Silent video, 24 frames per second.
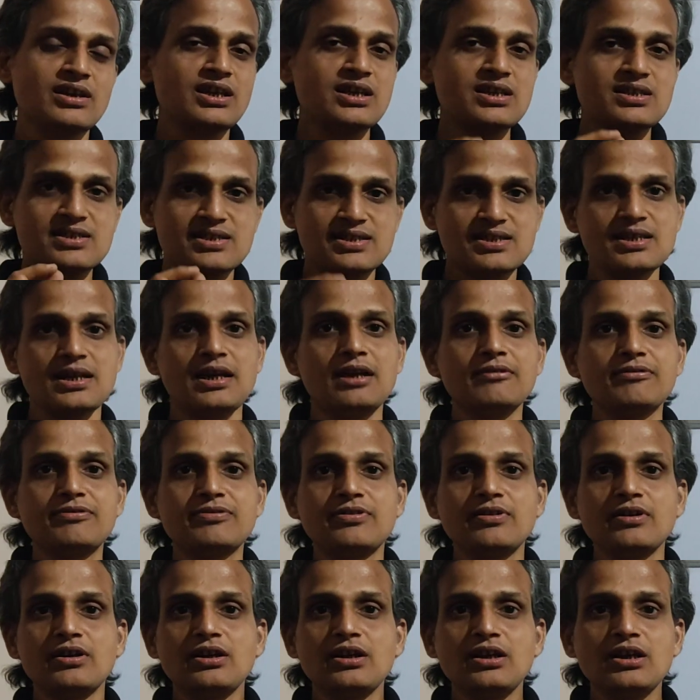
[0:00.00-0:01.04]

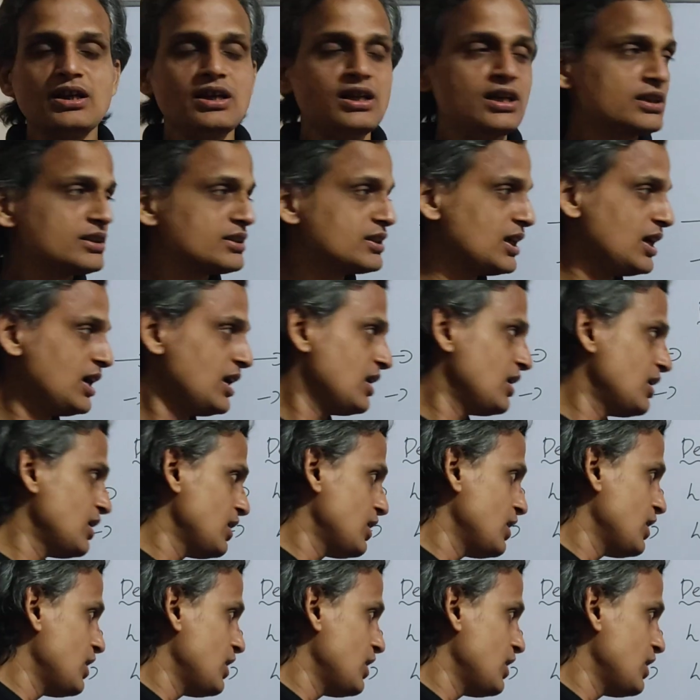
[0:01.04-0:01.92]
itself, the